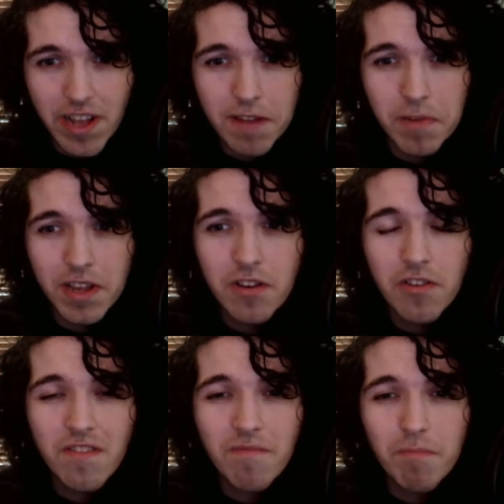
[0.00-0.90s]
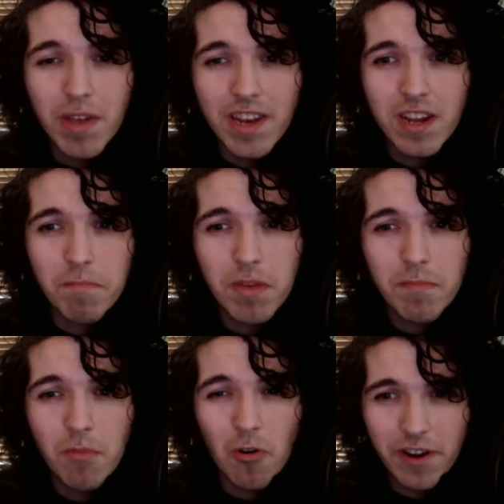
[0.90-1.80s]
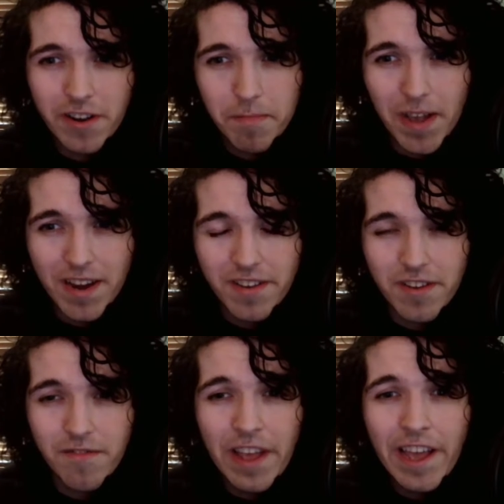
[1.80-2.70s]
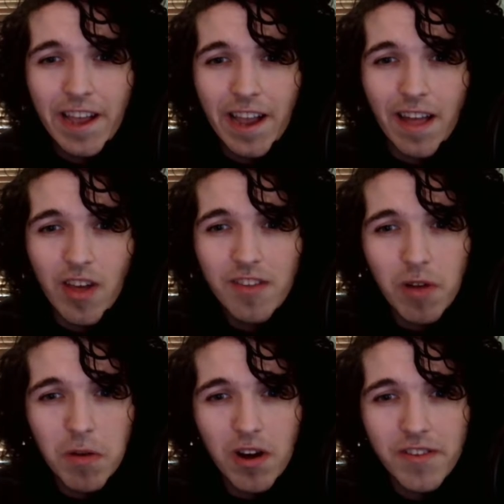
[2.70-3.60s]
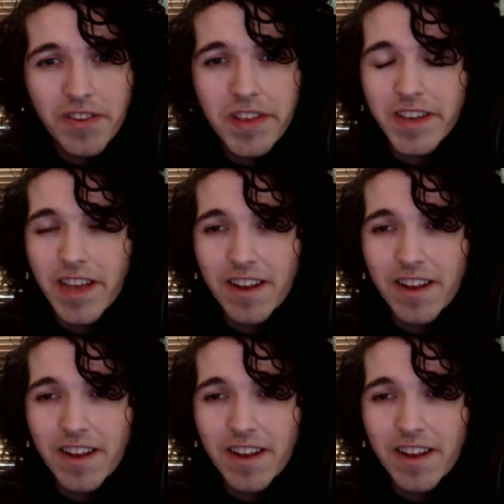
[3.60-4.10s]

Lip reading: and we could have been a bit more expansive, and that's what I want to see.